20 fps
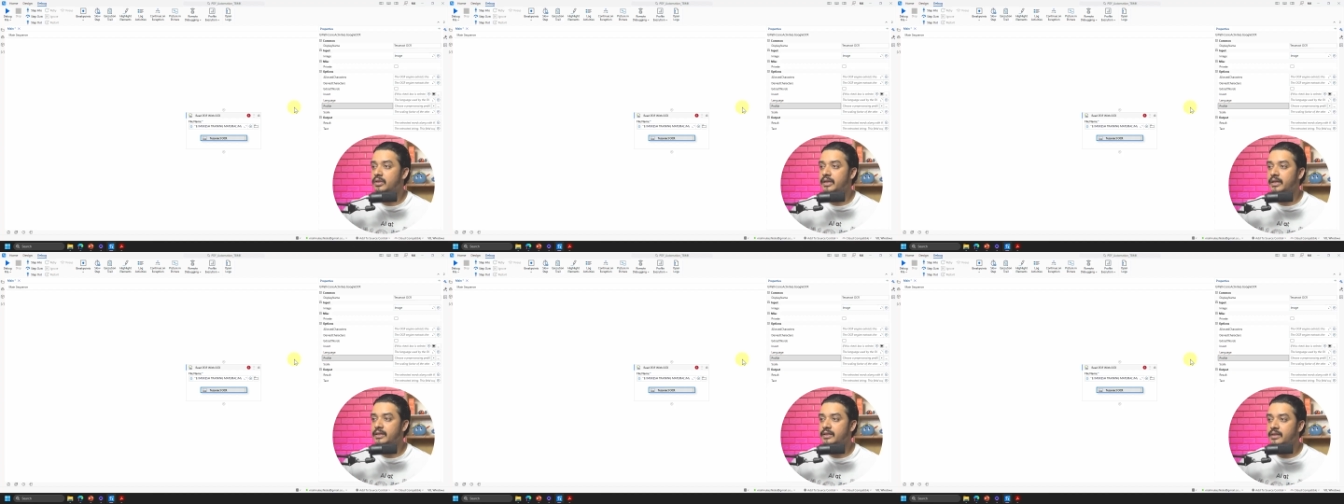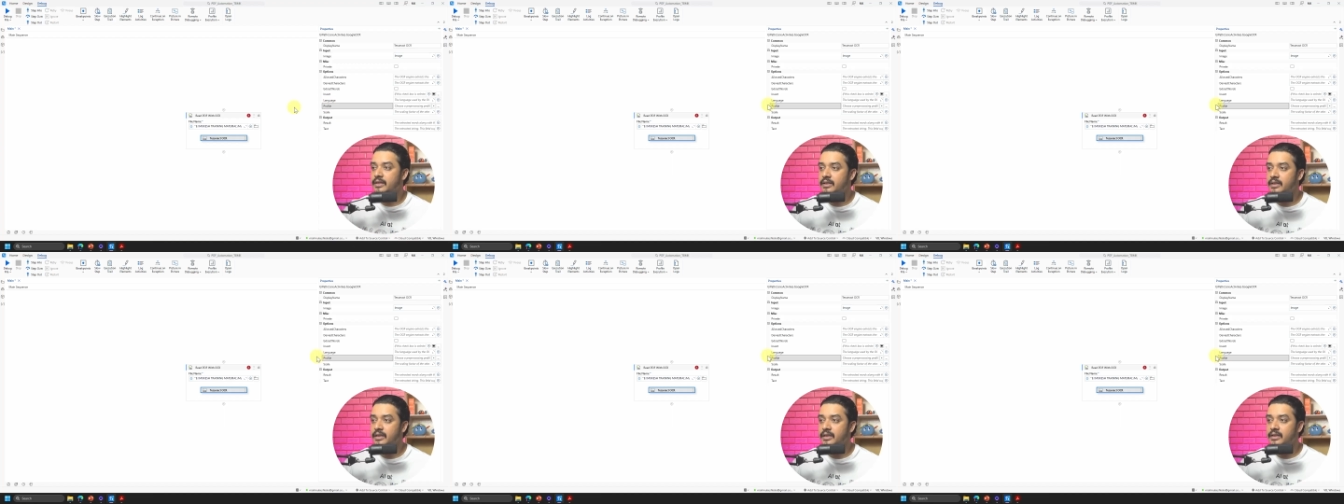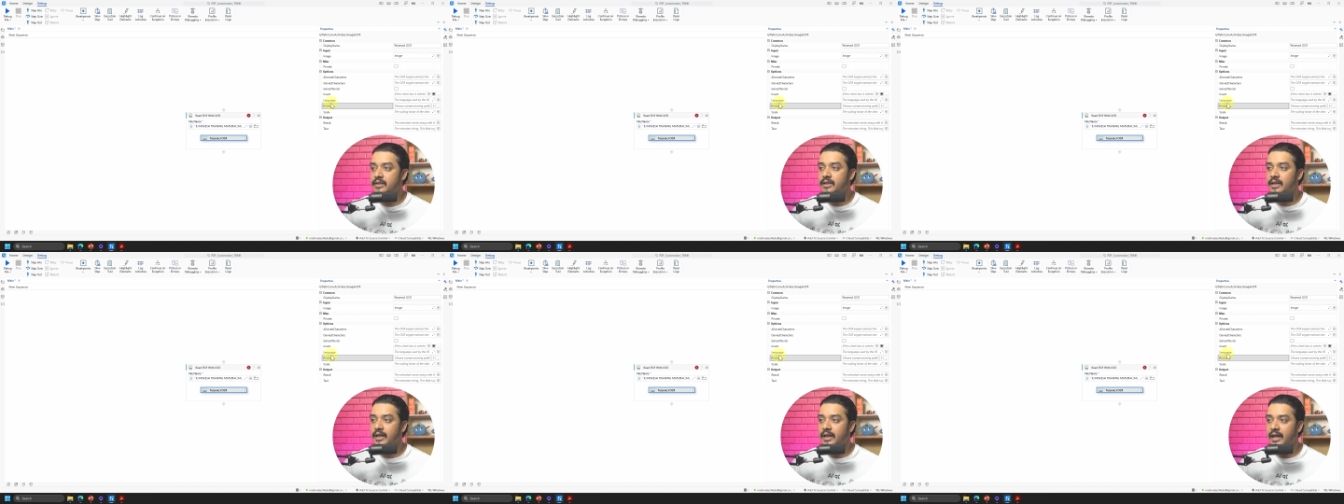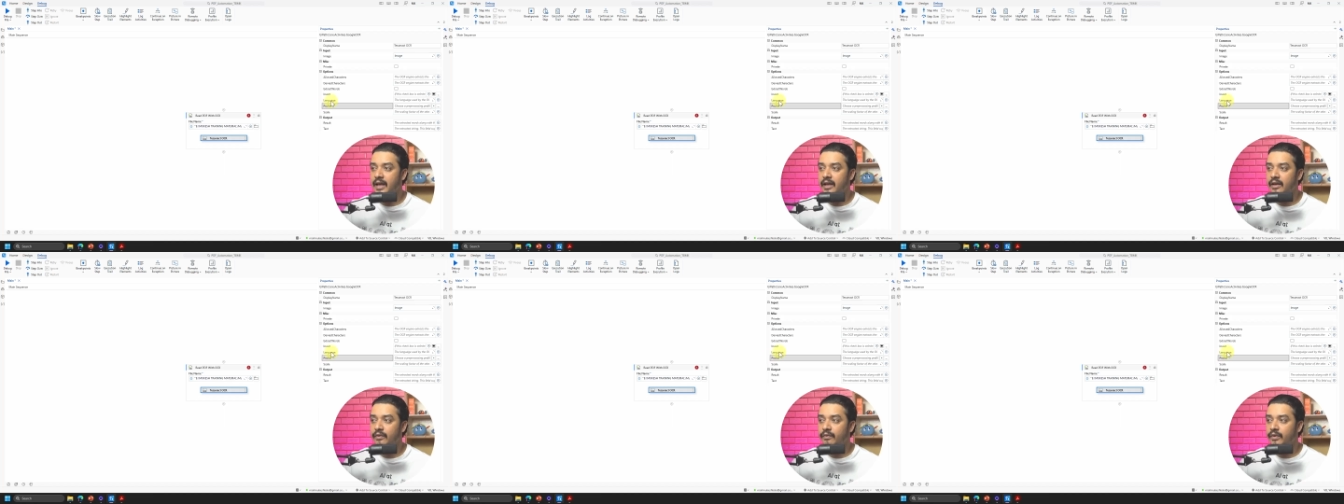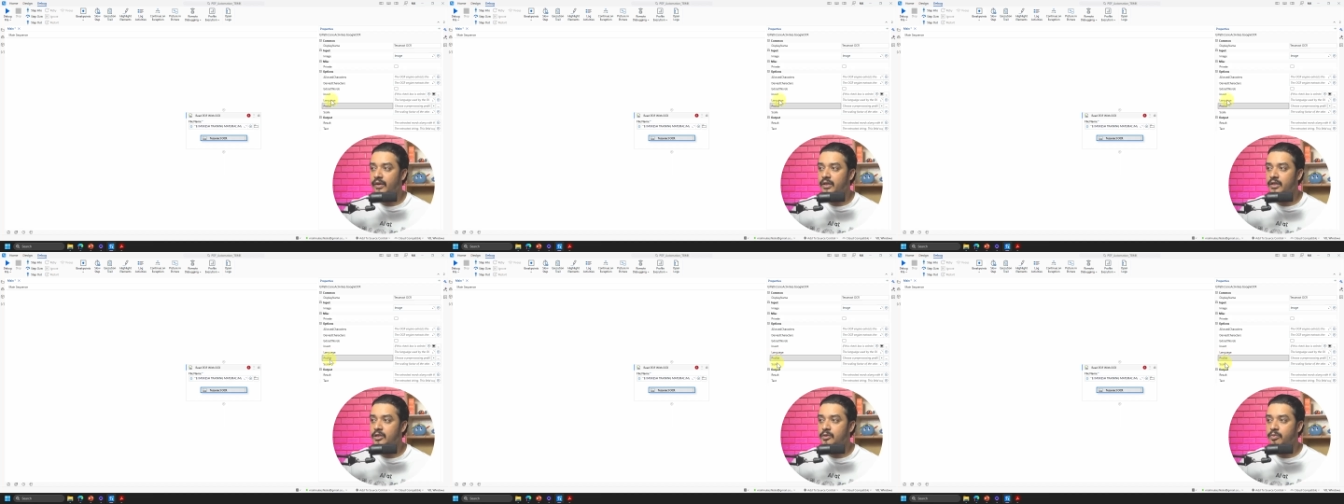cases is the
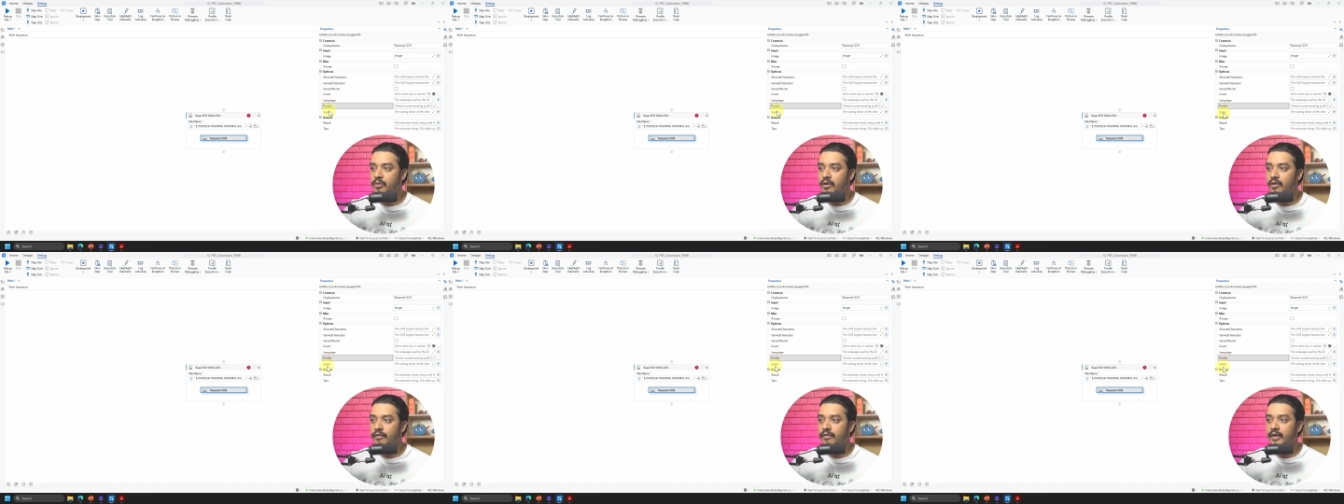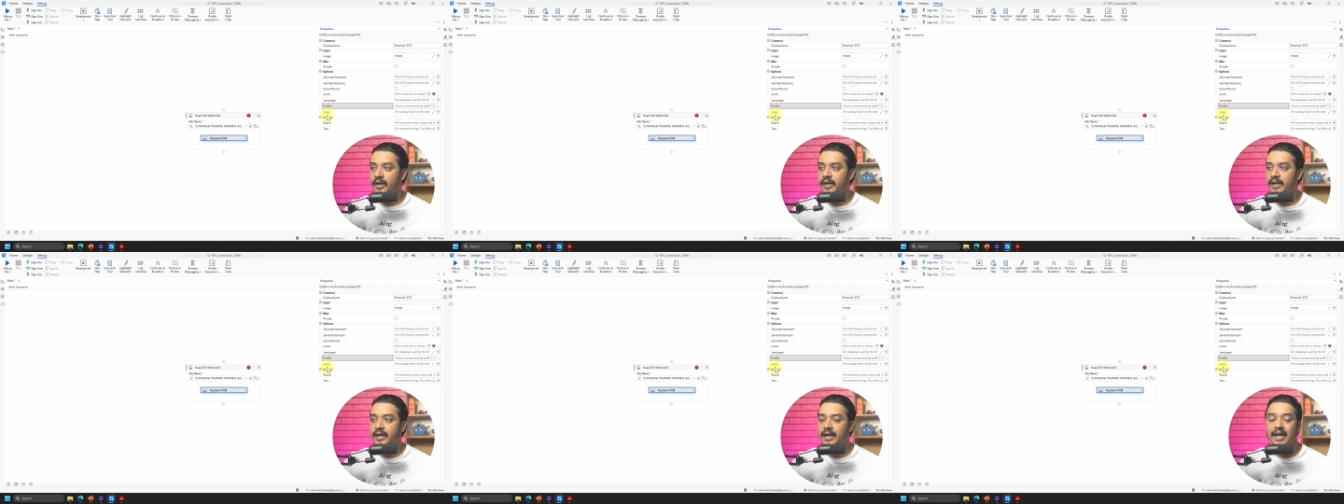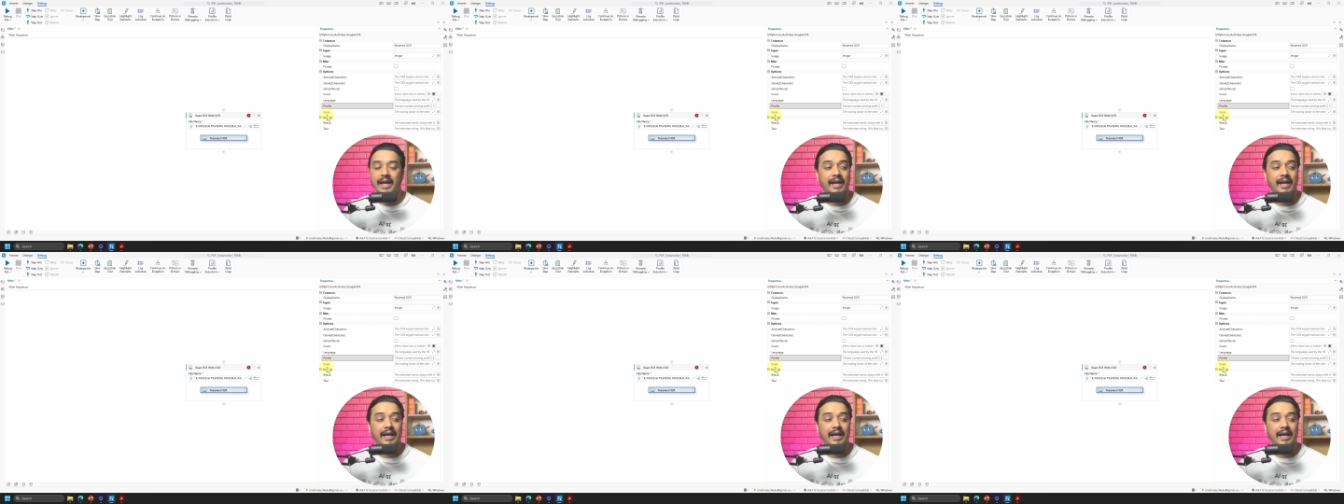language profile